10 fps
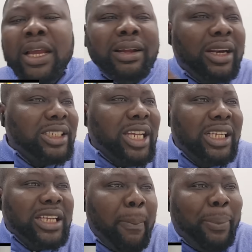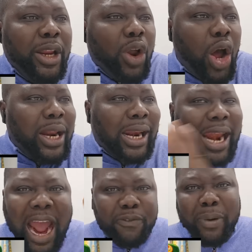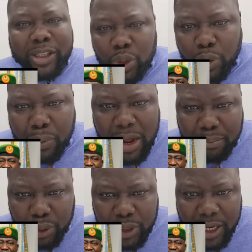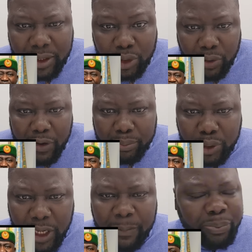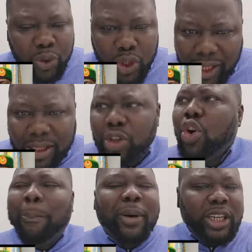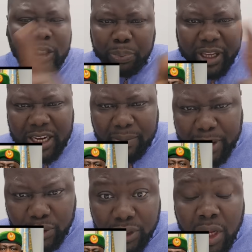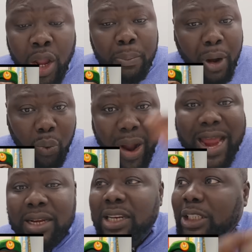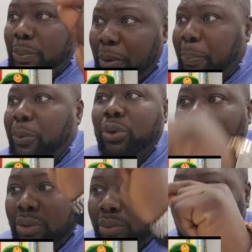Christians are being unalived by Tinubu and Musa, Christopher Musa. Nothing, nobody is speaking about it. But when these people